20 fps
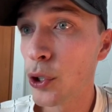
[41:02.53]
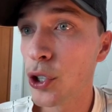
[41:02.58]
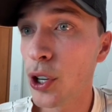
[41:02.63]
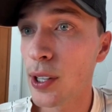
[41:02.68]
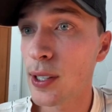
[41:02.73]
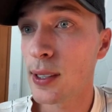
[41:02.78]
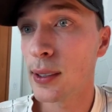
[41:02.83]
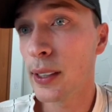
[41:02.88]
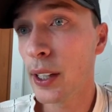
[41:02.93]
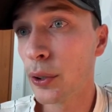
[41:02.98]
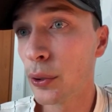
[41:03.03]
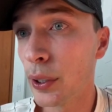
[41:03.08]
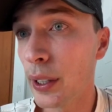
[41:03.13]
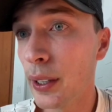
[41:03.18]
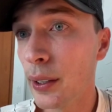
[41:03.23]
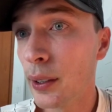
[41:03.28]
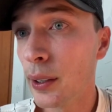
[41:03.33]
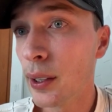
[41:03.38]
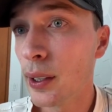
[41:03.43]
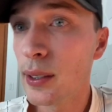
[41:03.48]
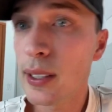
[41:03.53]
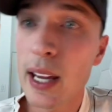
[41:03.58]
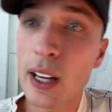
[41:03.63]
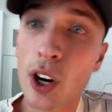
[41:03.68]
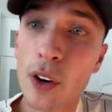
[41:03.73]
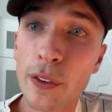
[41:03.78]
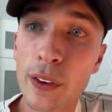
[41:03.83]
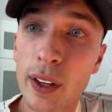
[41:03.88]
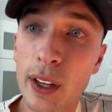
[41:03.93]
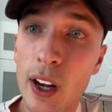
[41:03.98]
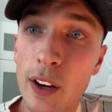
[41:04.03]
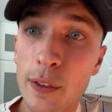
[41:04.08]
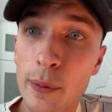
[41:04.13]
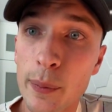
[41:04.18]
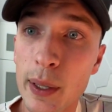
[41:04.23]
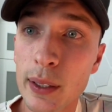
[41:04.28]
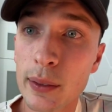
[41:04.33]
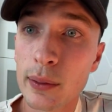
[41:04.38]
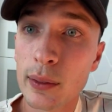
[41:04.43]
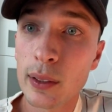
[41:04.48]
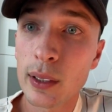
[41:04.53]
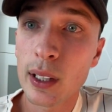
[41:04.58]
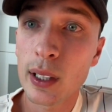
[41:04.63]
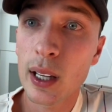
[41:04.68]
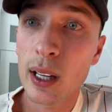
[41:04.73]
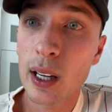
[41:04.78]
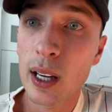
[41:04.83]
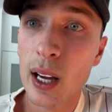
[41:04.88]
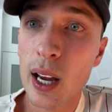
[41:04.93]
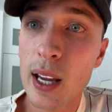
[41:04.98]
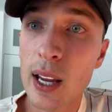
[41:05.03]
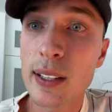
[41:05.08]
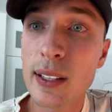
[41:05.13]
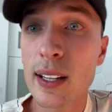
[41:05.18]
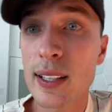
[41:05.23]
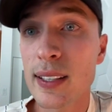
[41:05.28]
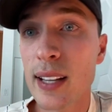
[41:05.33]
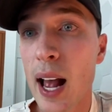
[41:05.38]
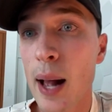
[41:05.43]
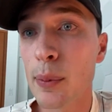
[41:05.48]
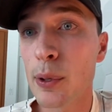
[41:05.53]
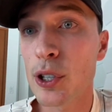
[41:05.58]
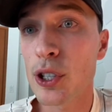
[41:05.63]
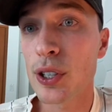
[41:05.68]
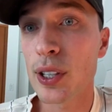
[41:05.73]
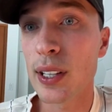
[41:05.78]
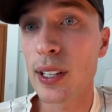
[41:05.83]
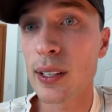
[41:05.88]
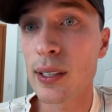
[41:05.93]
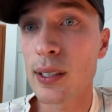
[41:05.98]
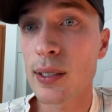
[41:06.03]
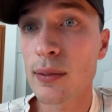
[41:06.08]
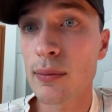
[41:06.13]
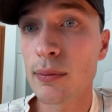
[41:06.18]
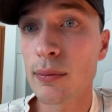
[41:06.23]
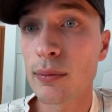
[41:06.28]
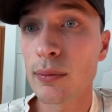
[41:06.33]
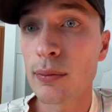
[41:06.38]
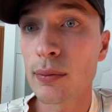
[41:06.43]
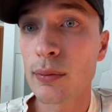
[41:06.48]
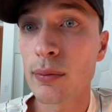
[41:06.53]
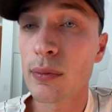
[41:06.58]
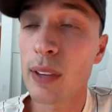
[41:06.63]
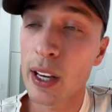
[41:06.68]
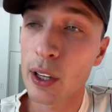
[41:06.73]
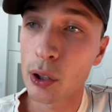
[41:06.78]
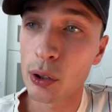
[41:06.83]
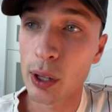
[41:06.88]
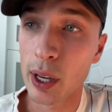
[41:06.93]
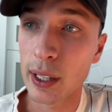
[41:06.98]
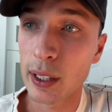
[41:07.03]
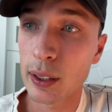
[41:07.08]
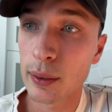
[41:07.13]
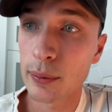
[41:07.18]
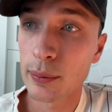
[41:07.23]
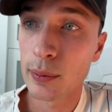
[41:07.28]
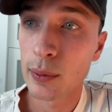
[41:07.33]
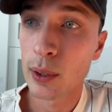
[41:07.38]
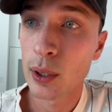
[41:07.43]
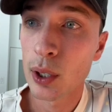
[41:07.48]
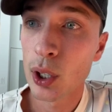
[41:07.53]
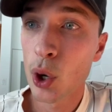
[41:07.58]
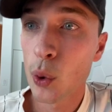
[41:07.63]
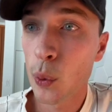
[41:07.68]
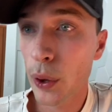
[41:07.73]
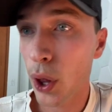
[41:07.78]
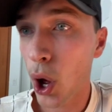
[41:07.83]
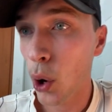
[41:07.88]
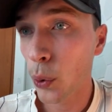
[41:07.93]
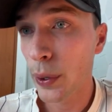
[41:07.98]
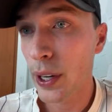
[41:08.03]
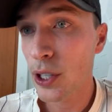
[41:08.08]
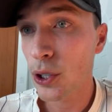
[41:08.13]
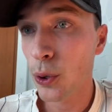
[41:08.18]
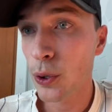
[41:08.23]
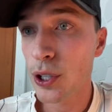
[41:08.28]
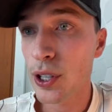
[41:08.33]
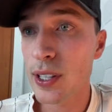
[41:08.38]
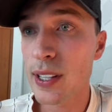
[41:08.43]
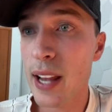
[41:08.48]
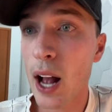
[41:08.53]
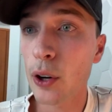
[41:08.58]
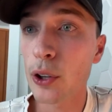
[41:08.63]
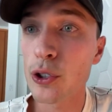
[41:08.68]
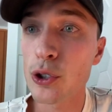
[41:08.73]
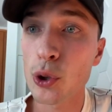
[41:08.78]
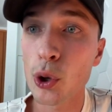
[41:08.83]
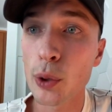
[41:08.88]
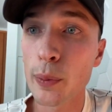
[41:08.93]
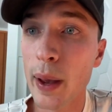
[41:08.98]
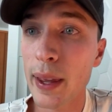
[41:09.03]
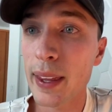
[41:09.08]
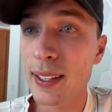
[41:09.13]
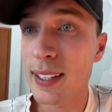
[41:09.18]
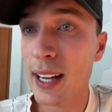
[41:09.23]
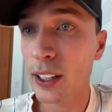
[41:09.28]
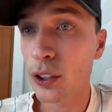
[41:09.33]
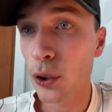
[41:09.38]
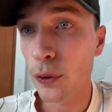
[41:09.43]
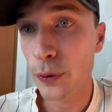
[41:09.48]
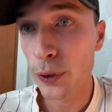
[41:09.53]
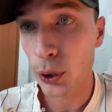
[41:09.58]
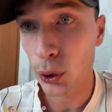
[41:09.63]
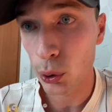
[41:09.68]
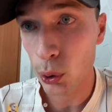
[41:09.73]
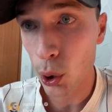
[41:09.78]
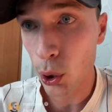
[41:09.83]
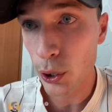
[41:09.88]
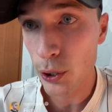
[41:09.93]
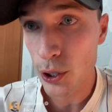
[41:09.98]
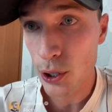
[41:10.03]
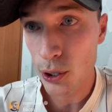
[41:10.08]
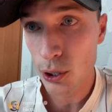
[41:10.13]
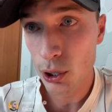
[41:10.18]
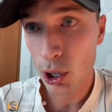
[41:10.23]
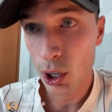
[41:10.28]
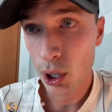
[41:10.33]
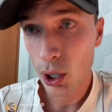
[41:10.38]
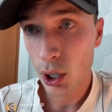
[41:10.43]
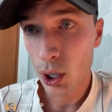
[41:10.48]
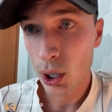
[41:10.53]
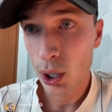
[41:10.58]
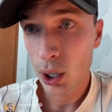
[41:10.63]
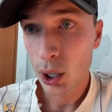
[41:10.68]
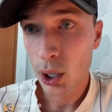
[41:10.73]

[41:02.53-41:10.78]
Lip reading: they would just literally take over the government and de-establish things they don't like. With all resources now controlled by the techno-feudal lords,